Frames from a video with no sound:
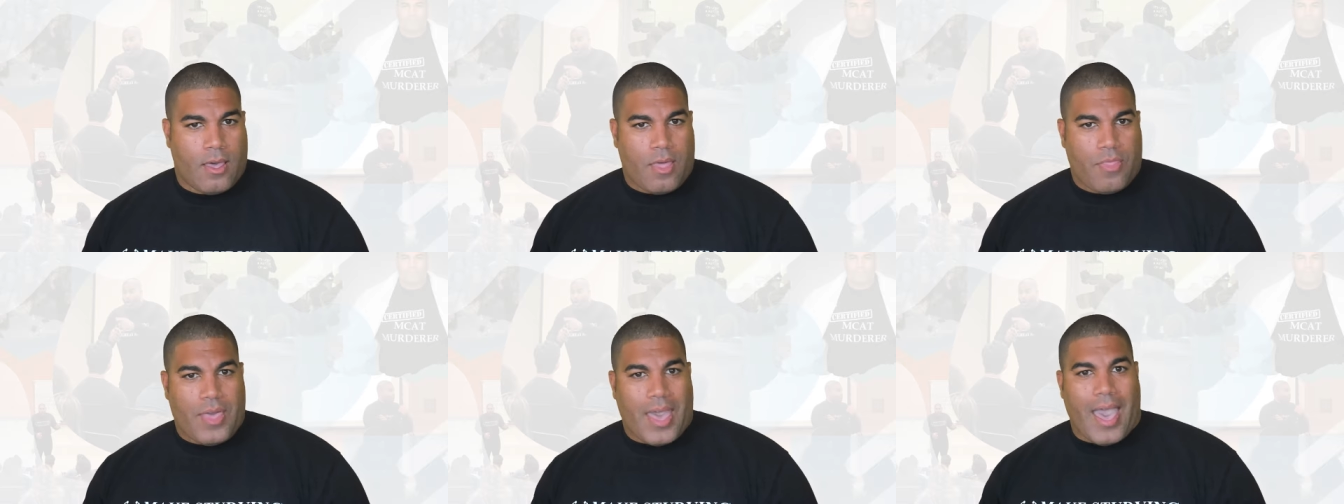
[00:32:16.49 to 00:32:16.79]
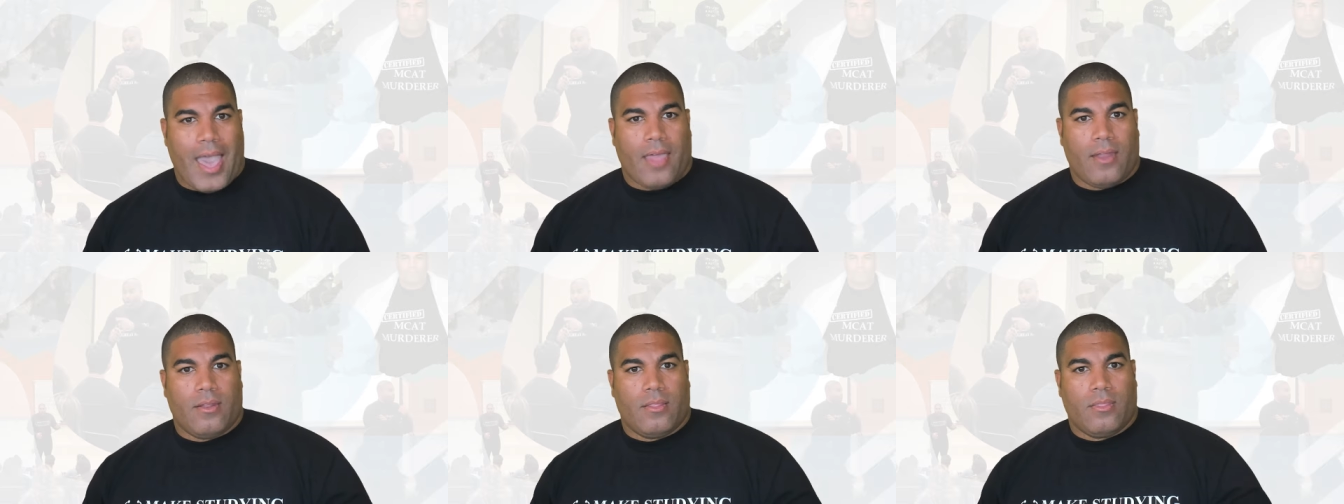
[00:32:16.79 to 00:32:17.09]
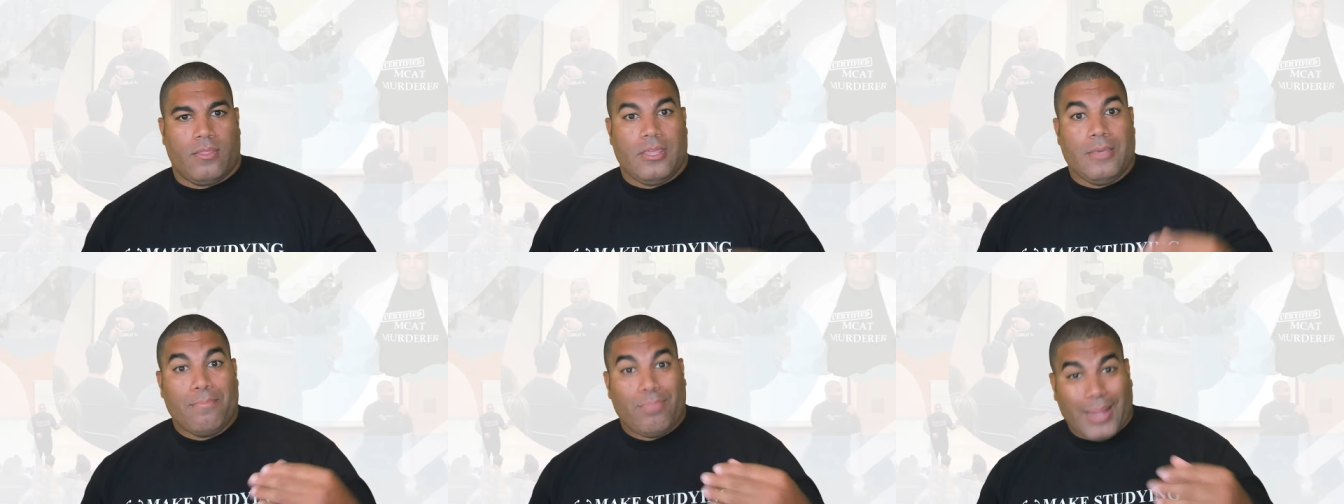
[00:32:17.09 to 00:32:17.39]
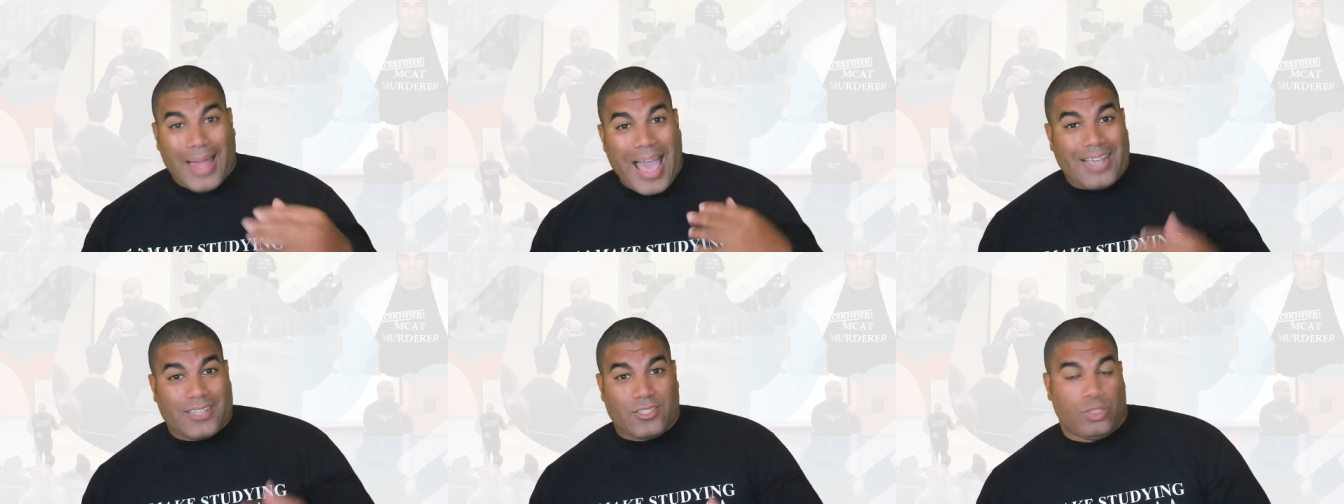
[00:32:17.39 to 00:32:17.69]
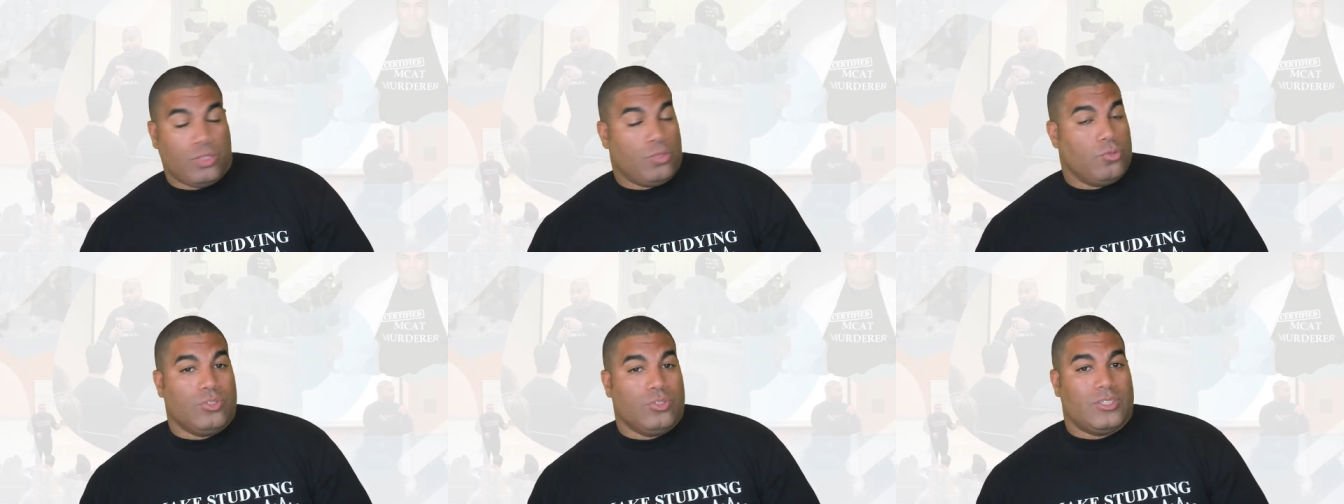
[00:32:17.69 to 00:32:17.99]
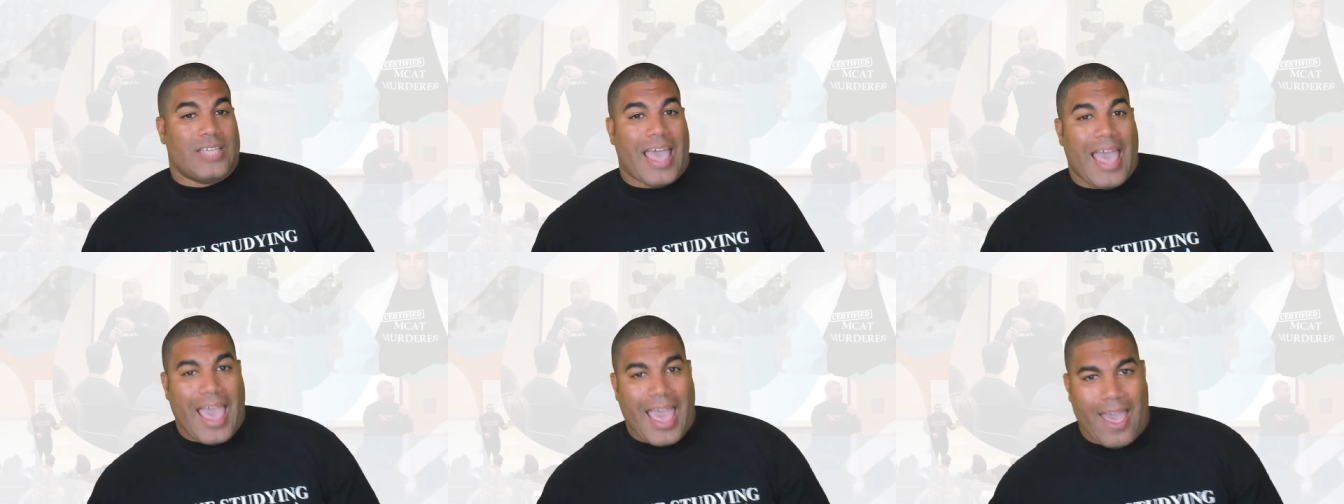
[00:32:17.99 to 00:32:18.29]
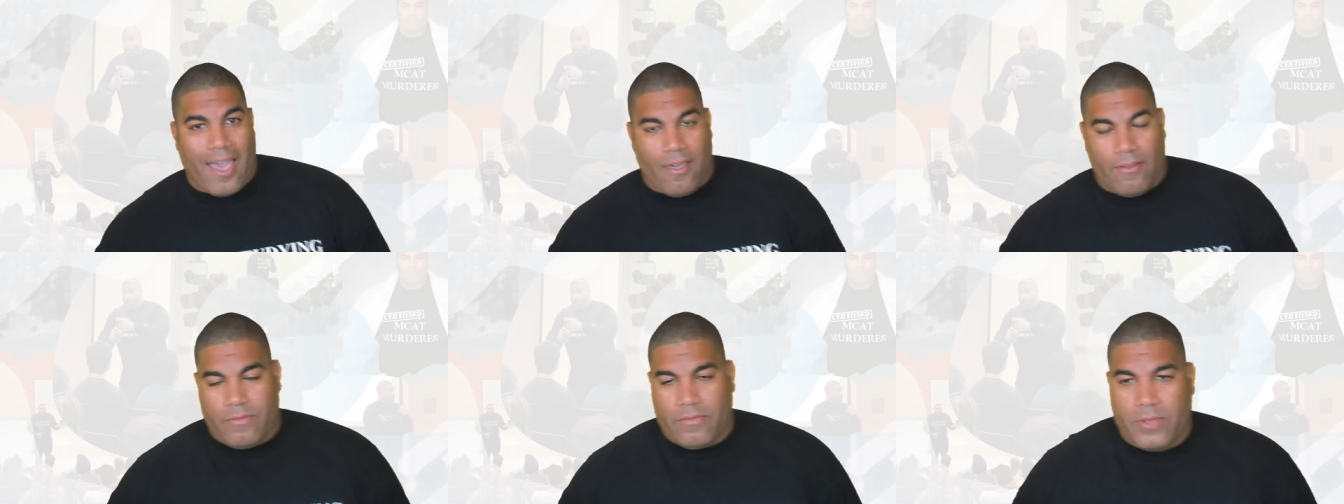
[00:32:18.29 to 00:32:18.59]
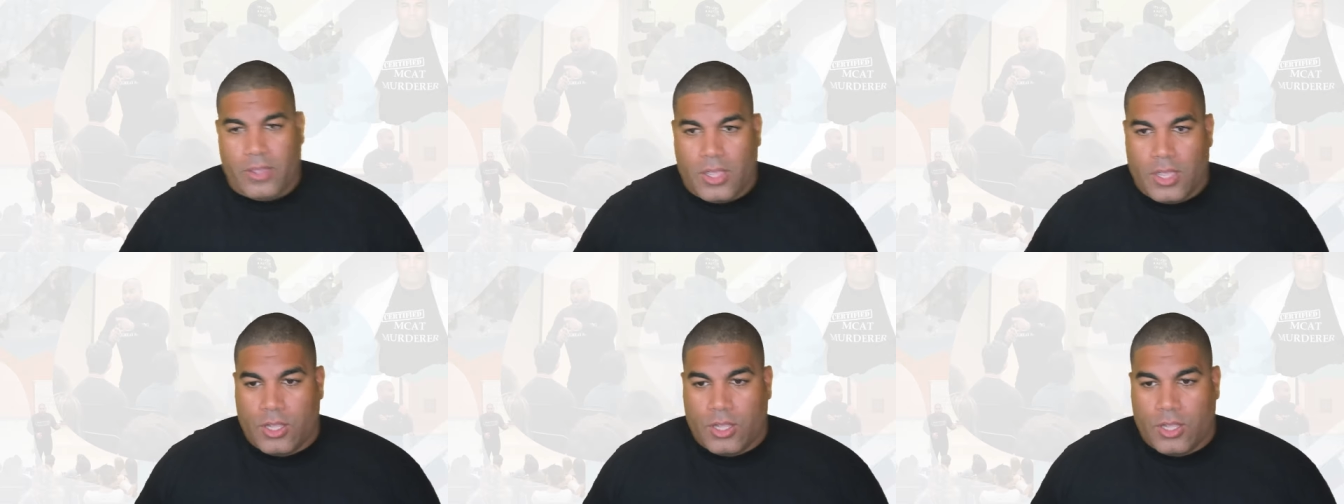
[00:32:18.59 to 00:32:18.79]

that the black students have